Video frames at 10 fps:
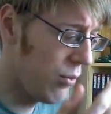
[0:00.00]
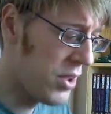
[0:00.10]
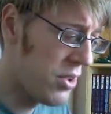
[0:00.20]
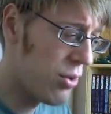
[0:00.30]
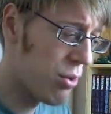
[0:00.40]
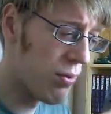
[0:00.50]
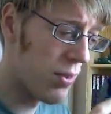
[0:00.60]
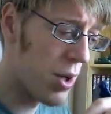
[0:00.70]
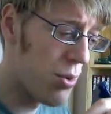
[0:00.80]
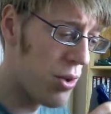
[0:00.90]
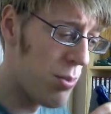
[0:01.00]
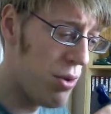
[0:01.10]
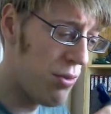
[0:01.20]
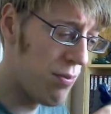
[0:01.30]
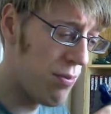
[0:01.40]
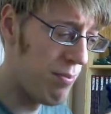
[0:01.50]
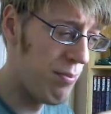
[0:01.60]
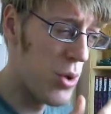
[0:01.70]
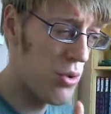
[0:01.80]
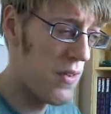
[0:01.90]
When you sort of go to move
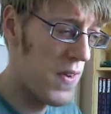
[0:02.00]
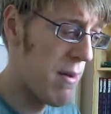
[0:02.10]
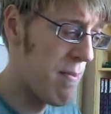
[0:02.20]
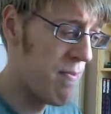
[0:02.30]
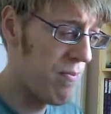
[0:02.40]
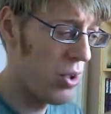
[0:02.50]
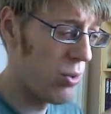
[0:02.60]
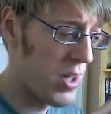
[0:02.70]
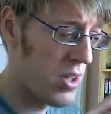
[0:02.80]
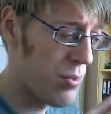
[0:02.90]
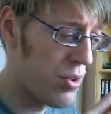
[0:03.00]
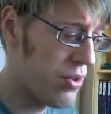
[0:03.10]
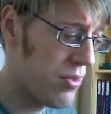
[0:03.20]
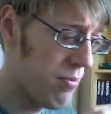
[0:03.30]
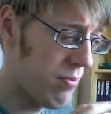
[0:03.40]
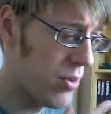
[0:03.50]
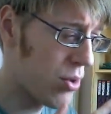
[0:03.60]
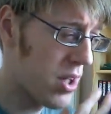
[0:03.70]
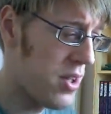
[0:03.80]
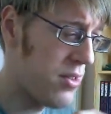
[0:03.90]
most of him, you'll end up just
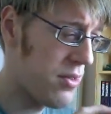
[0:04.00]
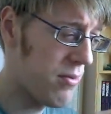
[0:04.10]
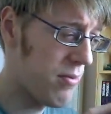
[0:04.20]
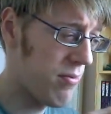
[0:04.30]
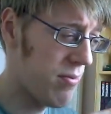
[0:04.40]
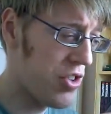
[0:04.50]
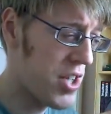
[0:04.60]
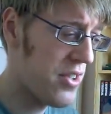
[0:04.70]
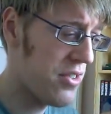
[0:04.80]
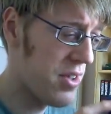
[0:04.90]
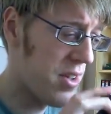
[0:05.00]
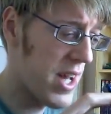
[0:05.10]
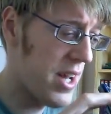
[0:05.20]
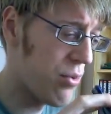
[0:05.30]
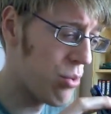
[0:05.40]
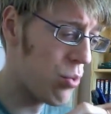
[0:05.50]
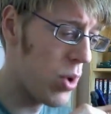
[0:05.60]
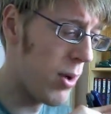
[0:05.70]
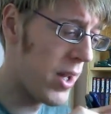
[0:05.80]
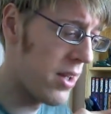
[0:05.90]
knocking his chest and head all
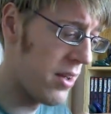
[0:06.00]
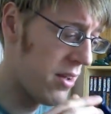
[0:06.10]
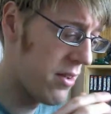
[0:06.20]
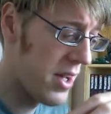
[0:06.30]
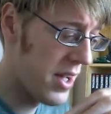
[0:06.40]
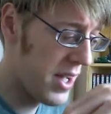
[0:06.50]
wobbly, and